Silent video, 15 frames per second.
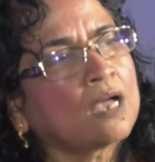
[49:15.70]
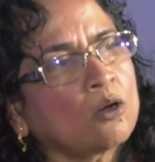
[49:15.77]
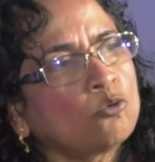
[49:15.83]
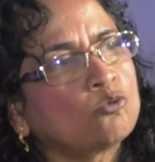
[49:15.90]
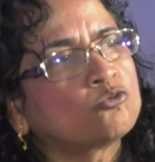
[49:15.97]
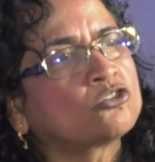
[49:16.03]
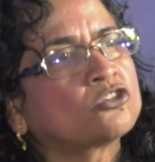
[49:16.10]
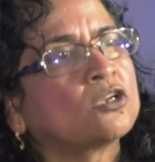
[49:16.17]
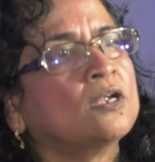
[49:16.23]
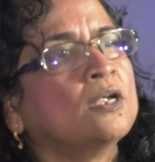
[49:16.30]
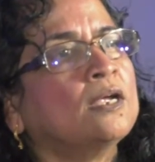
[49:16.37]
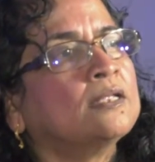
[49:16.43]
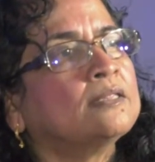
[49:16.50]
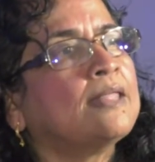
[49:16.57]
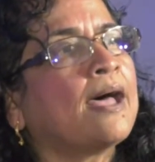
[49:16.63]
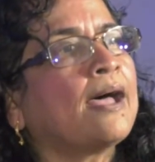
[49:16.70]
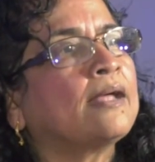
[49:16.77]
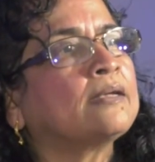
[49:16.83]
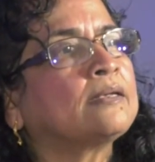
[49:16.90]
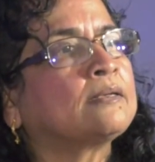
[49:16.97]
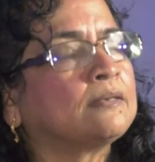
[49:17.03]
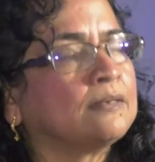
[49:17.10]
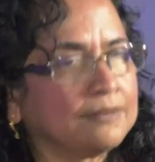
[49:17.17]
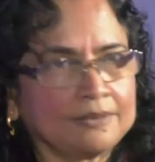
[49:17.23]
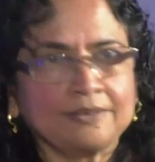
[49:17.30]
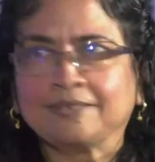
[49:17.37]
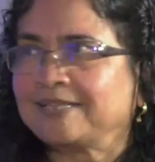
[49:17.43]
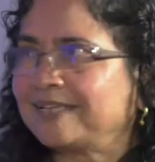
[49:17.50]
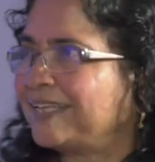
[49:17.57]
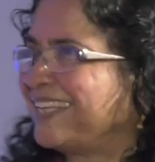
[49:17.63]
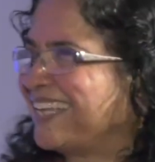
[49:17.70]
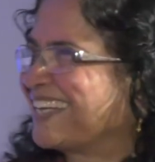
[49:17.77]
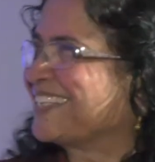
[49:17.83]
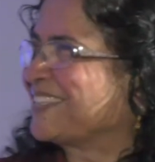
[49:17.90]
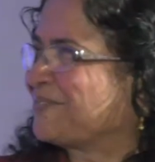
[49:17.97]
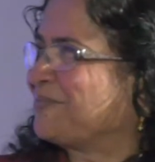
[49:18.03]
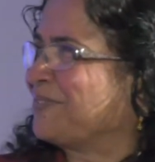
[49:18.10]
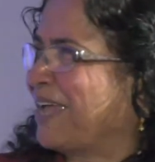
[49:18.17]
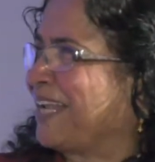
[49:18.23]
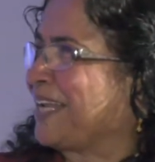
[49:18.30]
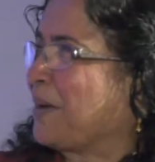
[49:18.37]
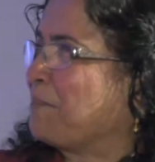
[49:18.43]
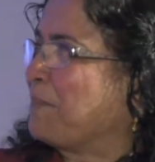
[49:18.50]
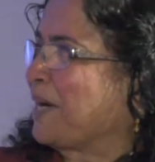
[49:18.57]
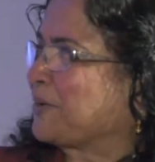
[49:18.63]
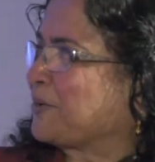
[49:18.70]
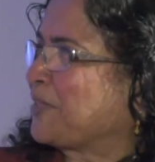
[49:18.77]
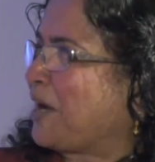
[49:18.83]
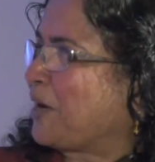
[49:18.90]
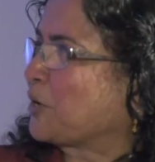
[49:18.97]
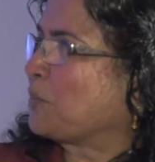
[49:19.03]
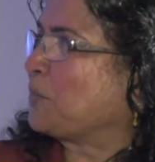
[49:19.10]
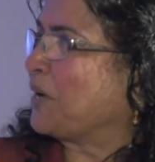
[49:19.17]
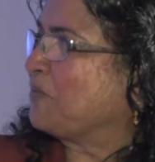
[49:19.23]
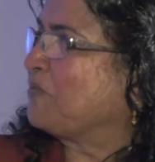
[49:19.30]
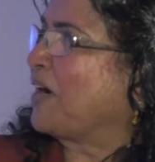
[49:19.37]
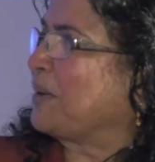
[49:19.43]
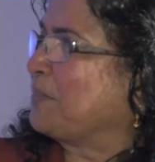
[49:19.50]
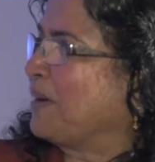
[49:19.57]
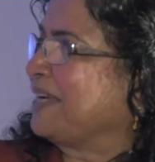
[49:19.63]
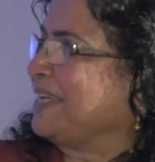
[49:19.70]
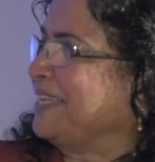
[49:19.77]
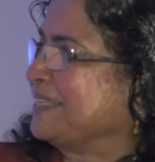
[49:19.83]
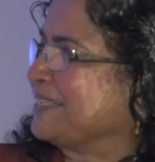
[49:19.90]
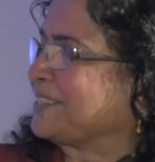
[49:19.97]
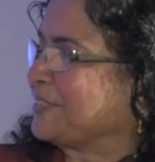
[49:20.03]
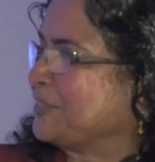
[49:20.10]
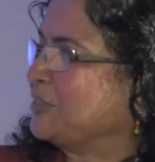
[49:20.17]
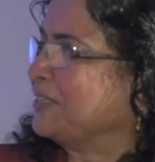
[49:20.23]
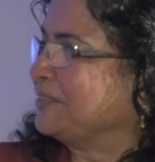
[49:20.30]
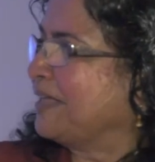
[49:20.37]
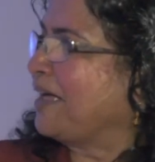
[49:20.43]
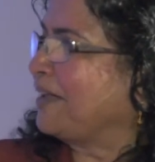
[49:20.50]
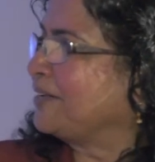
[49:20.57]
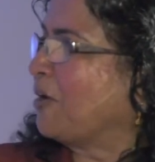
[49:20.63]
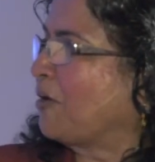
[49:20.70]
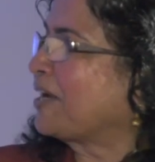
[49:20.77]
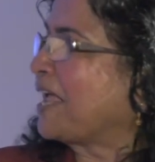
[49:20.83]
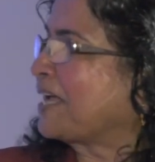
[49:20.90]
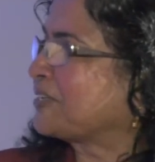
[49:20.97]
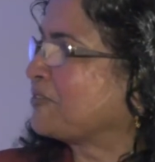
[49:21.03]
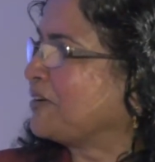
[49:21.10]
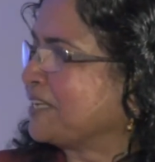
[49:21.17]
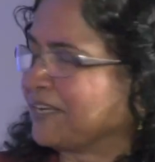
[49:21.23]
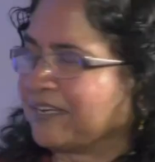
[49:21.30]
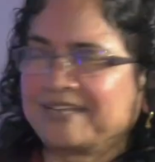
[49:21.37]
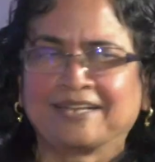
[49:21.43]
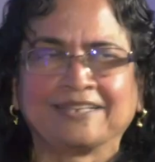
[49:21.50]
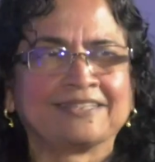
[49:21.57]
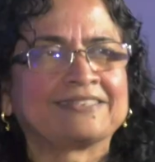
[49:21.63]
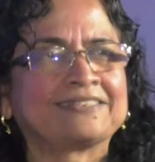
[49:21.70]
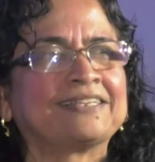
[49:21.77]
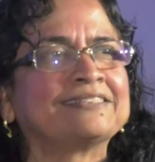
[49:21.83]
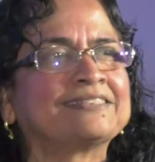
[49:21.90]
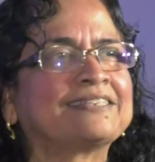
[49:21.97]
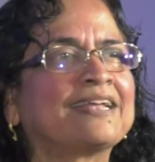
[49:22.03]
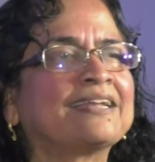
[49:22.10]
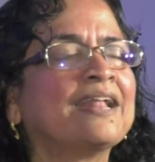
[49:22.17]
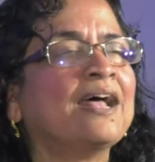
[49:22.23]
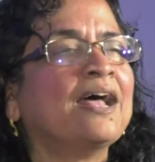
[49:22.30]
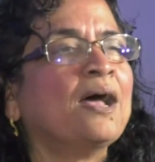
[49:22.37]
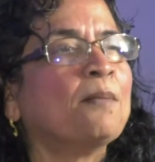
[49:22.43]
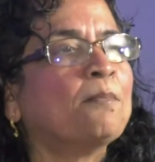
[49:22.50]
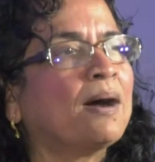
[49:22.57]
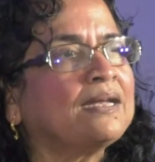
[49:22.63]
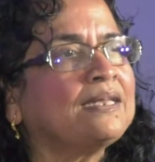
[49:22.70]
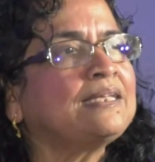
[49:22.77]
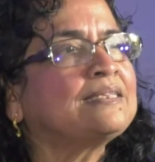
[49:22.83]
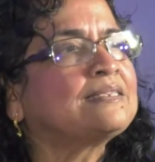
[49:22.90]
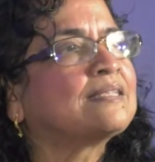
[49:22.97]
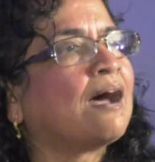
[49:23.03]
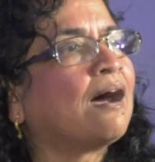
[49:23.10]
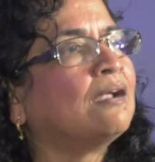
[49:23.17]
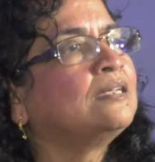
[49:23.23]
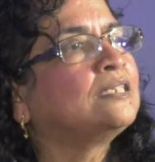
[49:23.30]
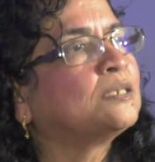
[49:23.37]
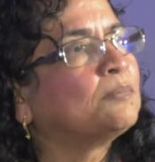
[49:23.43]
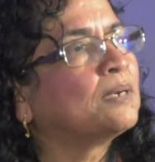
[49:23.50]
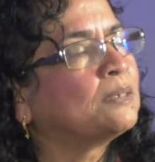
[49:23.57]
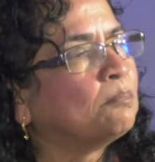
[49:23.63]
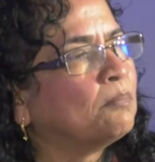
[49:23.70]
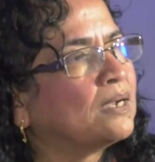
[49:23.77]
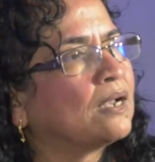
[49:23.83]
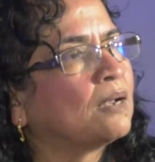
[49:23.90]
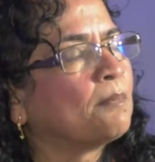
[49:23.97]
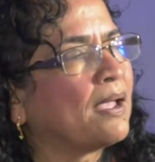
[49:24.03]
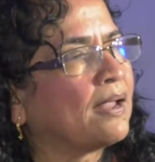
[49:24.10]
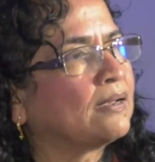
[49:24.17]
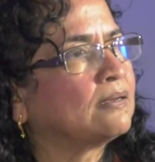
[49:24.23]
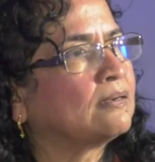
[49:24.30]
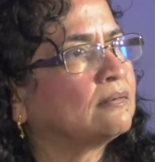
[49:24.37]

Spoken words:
out that I'll come back to the argument why money is not actually real, in the sense that money is the ultimate middleman.